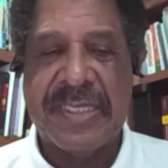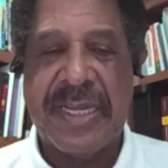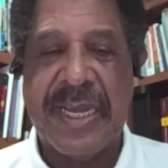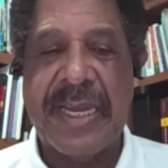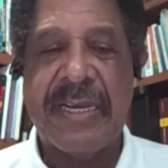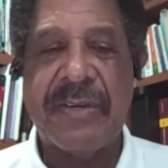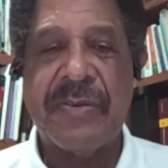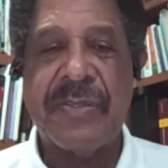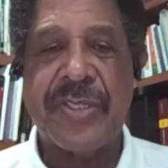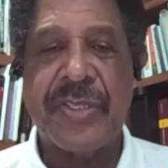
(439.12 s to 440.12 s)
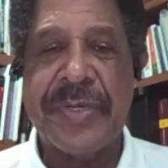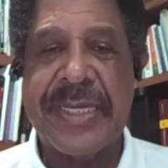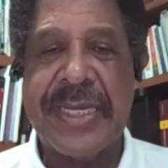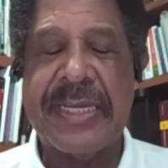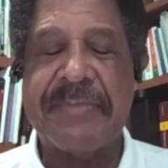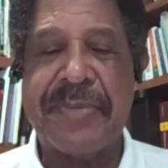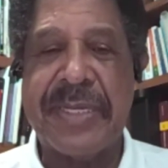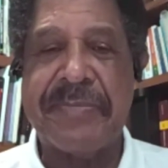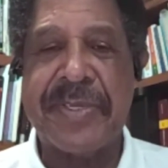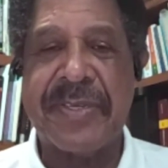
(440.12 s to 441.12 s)
is how do we get
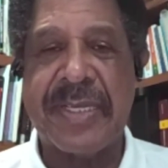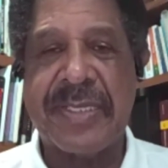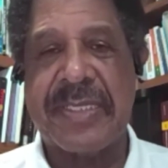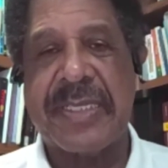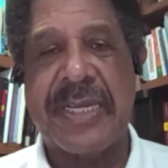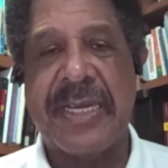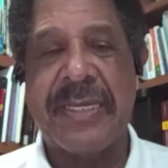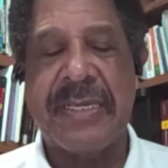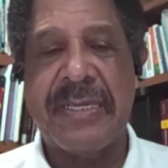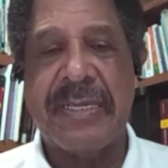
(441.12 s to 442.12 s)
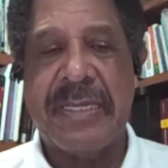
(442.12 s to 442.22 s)
people to understand